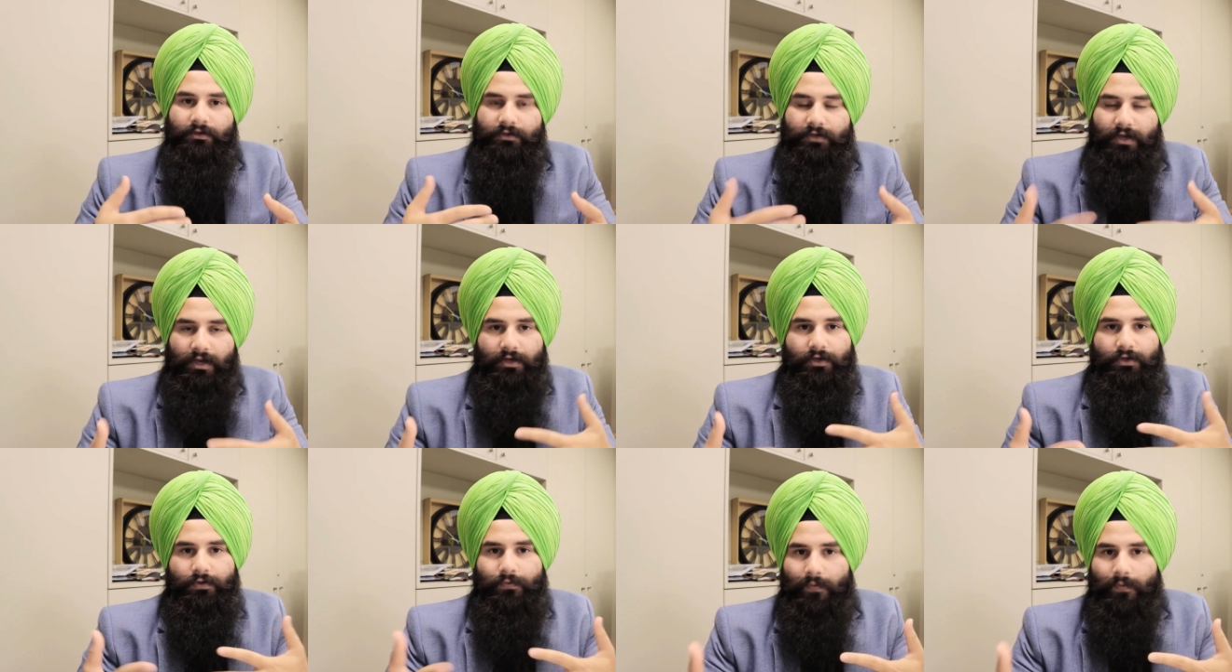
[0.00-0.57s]

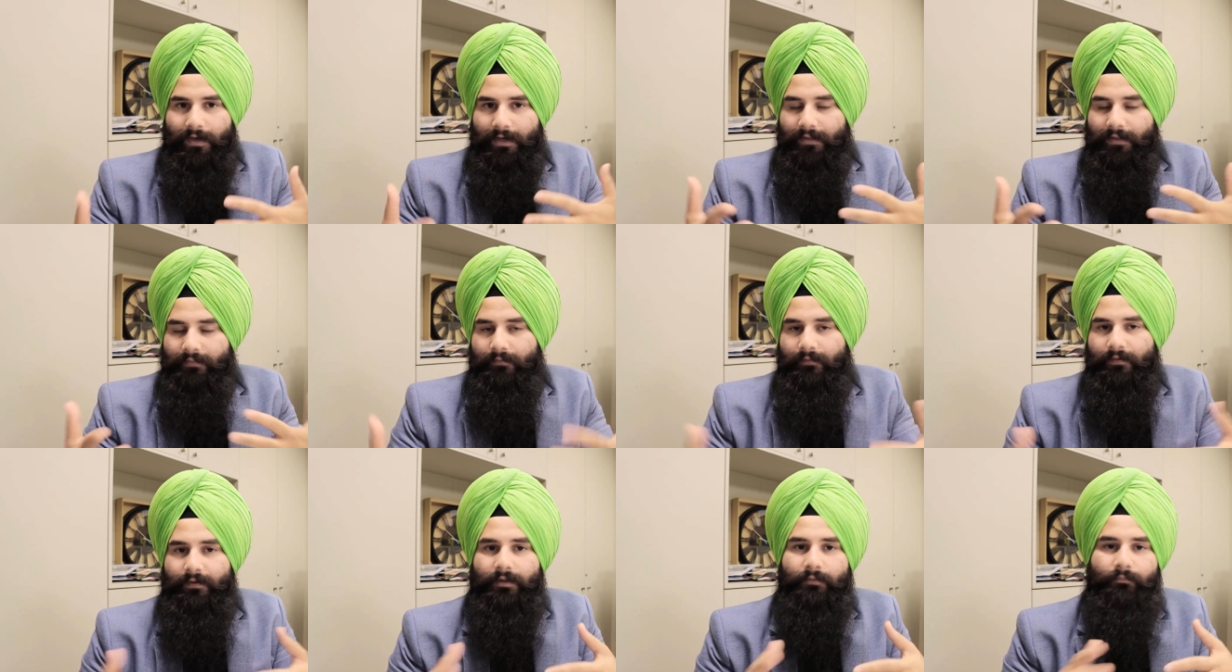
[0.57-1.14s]
10 20
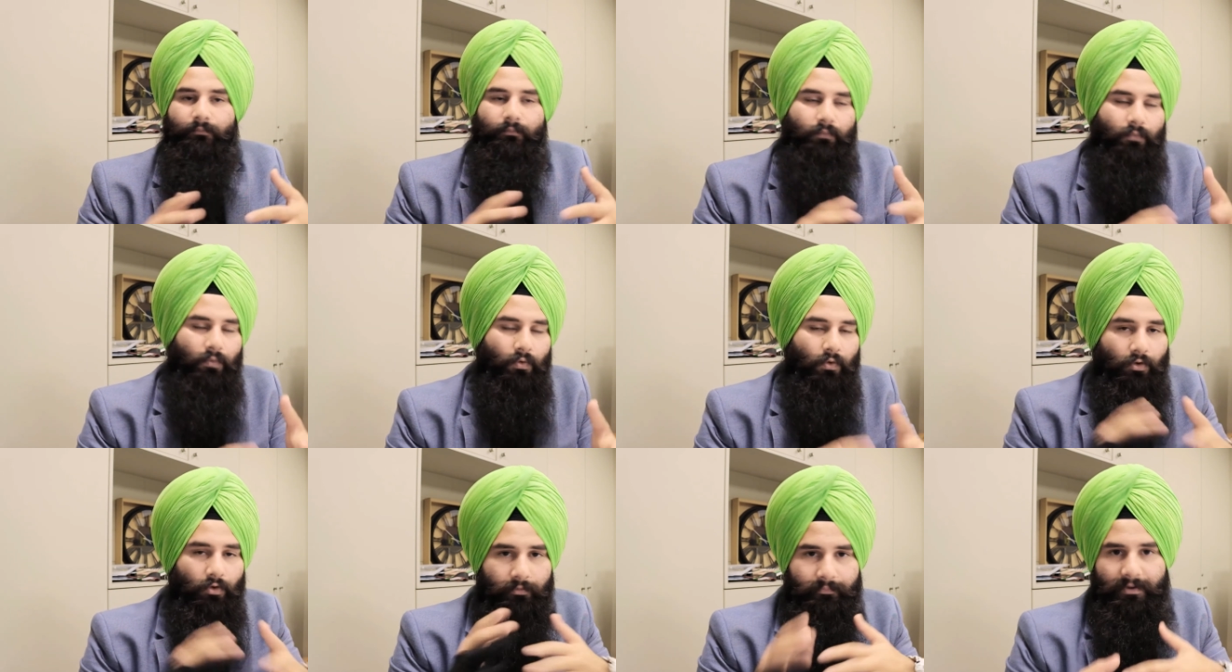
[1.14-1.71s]
30
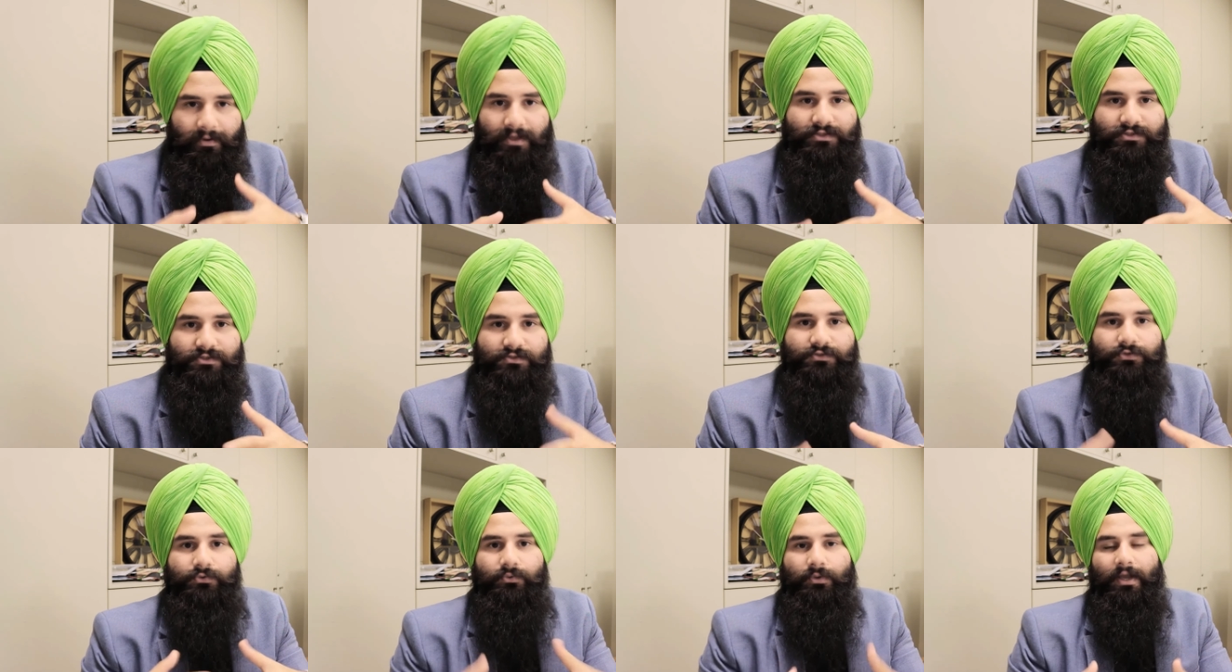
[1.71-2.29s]
more
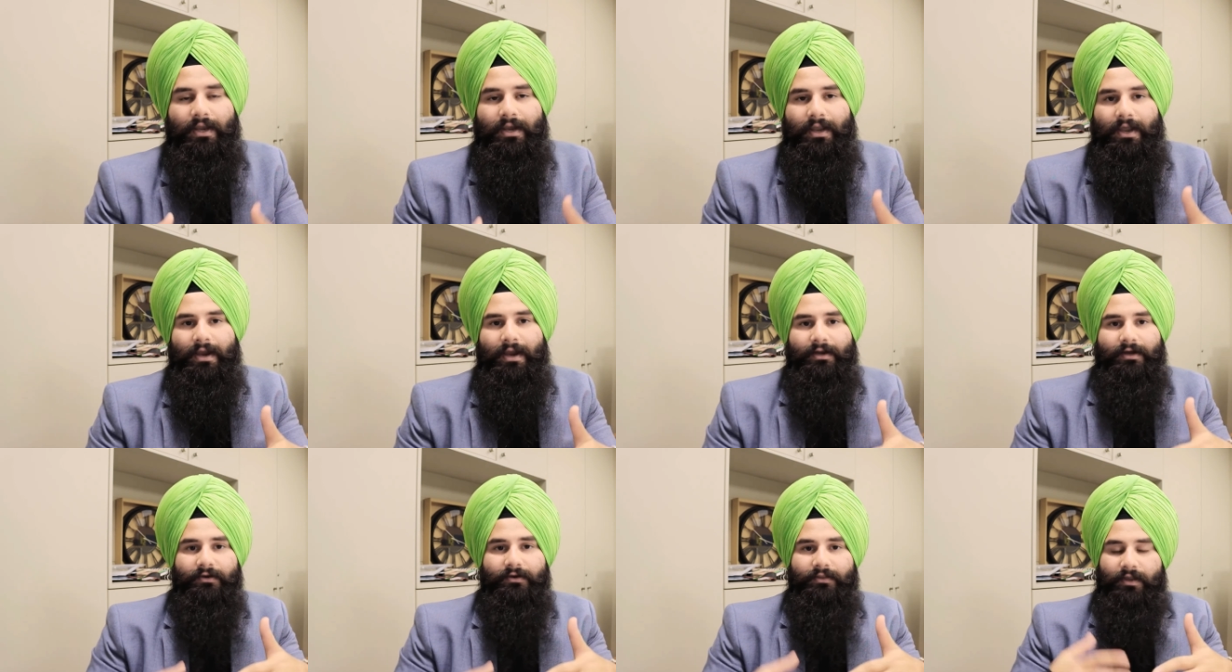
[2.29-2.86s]
pages you can
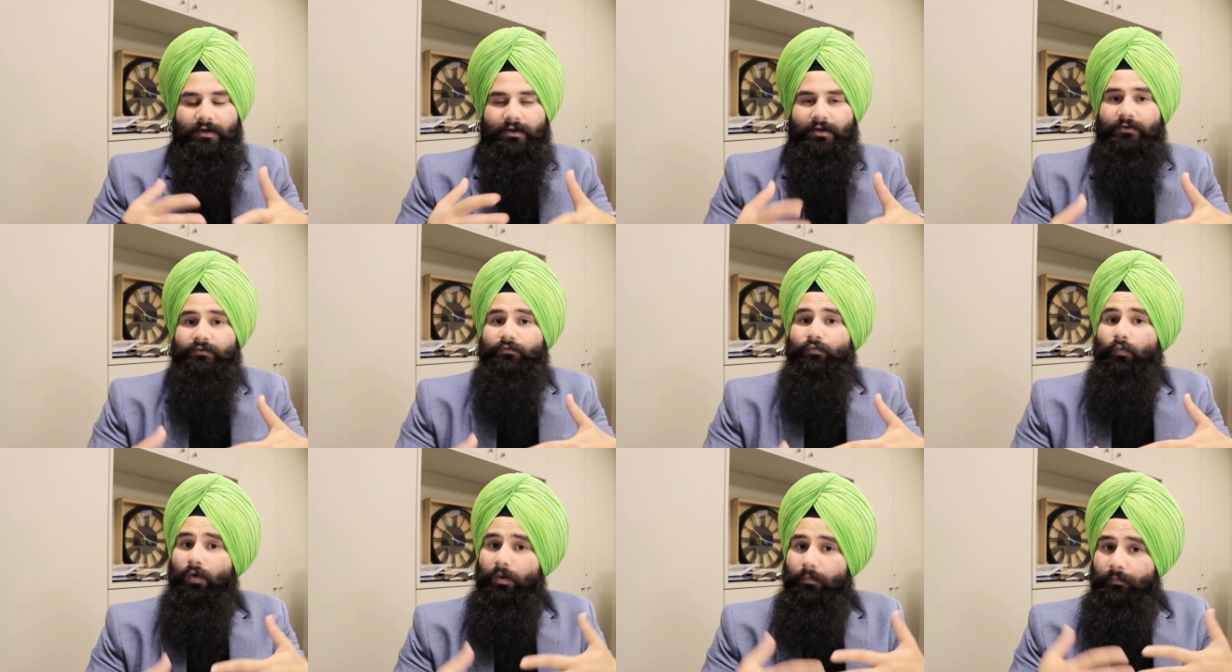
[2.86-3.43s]
add it, that
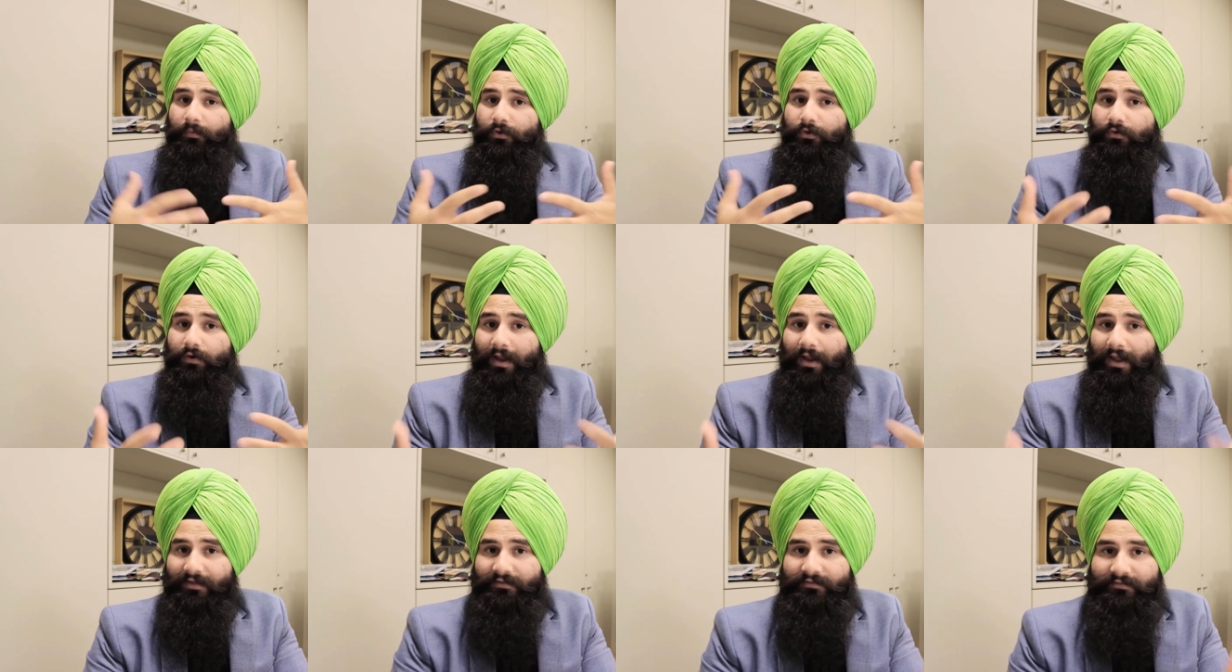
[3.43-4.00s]
will be
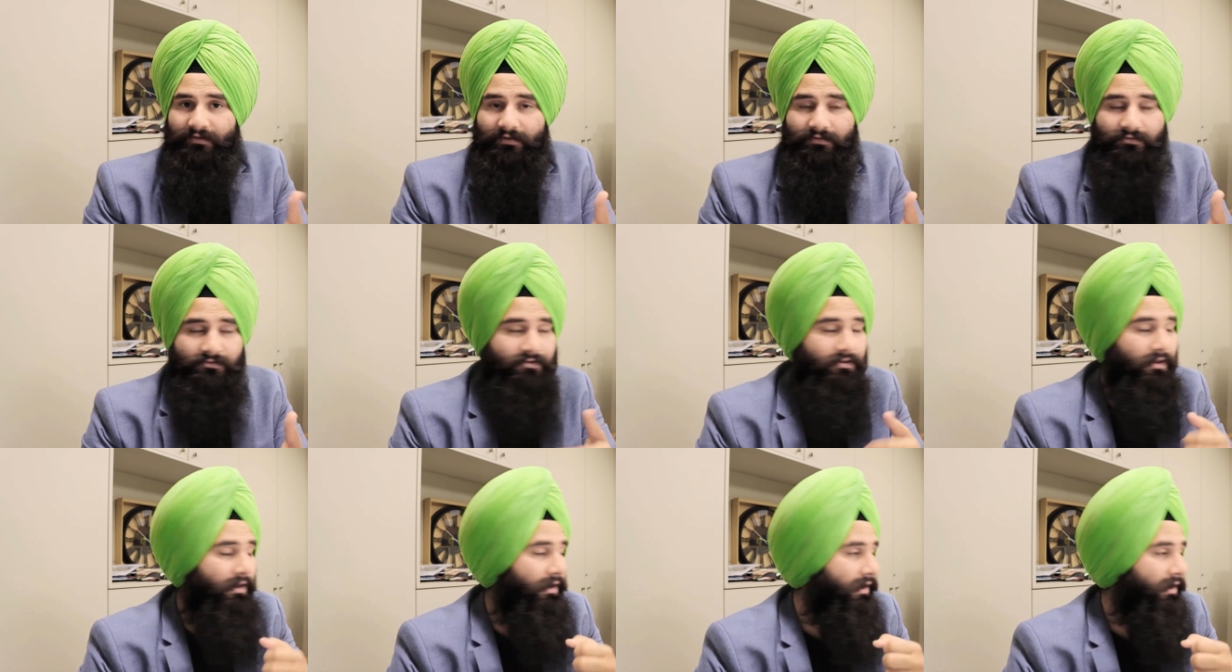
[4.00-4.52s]
your assets.